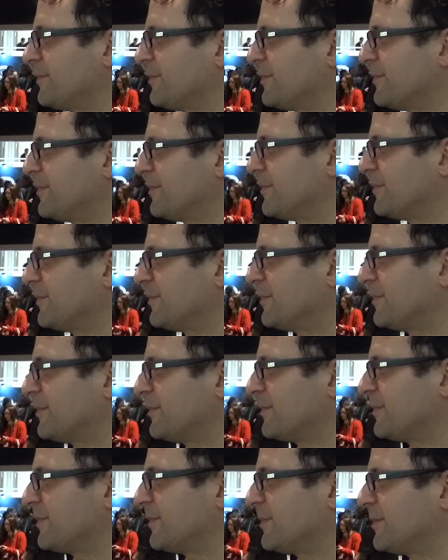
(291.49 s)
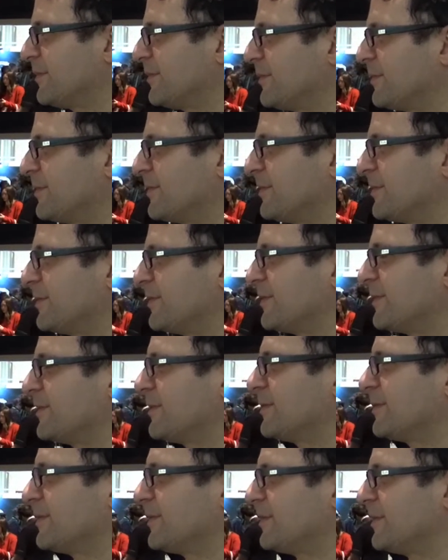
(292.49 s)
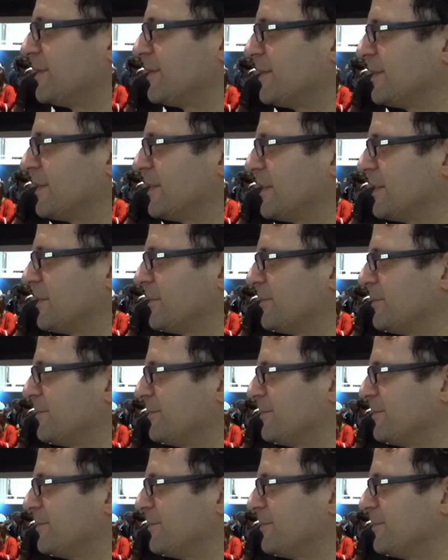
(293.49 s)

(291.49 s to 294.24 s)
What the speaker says: [no speech]